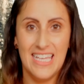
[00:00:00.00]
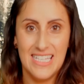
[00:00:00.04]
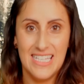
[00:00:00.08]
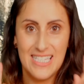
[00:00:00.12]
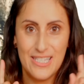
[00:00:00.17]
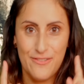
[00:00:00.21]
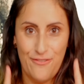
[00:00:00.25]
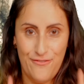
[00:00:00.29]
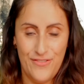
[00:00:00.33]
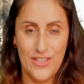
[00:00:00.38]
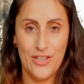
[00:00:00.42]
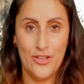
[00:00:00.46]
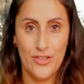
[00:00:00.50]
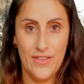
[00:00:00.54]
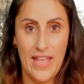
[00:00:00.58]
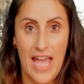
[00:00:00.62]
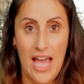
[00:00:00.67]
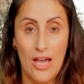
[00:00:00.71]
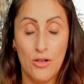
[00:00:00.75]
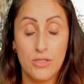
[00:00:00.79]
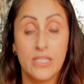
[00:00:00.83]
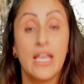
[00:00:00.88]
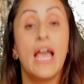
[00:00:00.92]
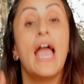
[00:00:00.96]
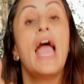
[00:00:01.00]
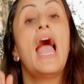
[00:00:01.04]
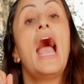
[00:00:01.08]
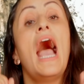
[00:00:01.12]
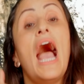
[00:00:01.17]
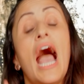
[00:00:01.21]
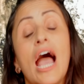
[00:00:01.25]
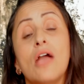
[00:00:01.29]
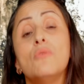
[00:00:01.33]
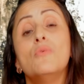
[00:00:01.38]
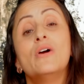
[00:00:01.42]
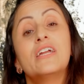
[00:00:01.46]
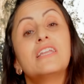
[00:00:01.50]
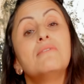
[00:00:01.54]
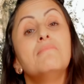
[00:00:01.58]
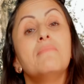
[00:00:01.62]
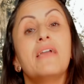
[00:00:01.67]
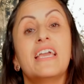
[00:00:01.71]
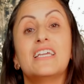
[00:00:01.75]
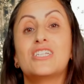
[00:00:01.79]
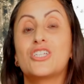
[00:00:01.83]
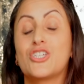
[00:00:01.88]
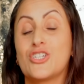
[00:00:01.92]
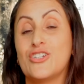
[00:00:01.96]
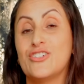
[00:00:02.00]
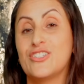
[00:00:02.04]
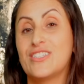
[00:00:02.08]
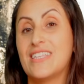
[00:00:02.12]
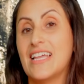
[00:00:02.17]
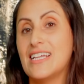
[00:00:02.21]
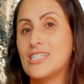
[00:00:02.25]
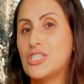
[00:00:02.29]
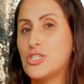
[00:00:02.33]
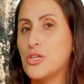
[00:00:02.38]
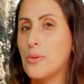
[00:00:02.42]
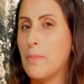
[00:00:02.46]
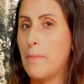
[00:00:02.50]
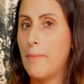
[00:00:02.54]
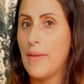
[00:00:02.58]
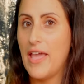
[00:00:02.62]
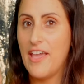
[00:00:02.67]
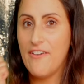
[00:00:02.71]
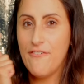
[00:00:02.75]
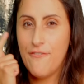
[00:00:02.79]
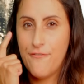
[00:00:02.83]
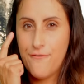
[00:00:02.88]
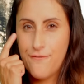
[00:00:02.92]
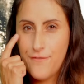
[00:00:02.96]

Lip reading: is filled out, I want to make sure that you pay